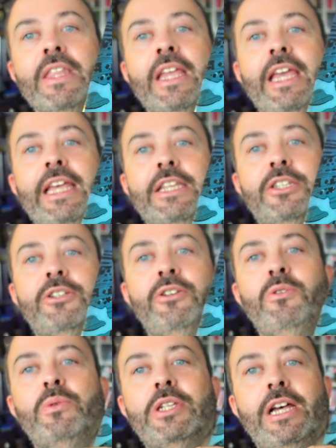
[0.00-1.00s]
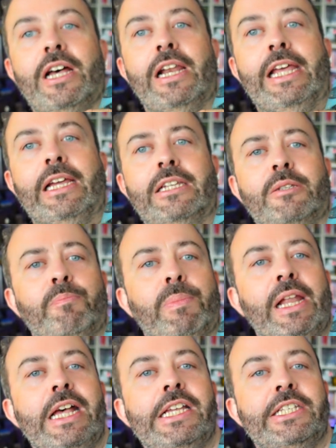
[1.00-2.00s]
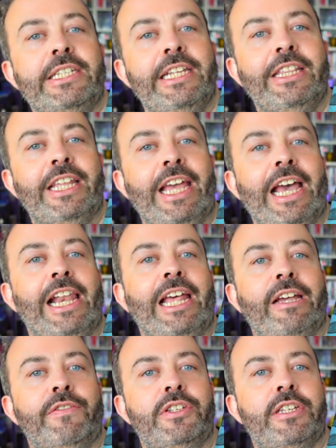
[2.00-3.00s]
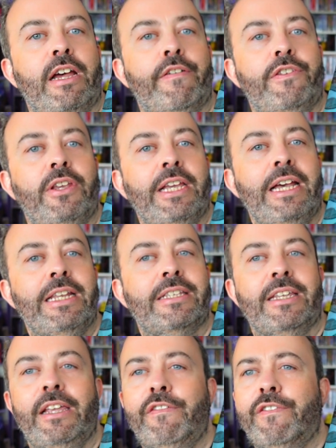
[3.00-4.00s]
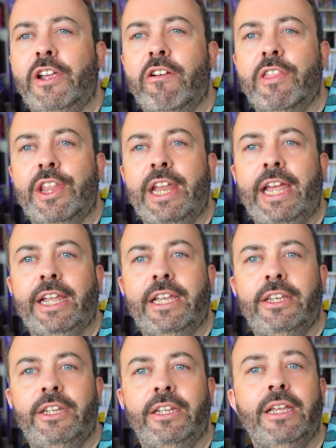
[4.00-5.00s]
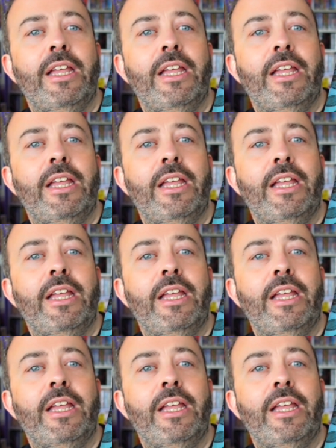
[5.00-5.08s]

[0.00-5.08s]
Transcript: It's two Daleks blasting the hell out of stuff. You can't say fairer than that, can you?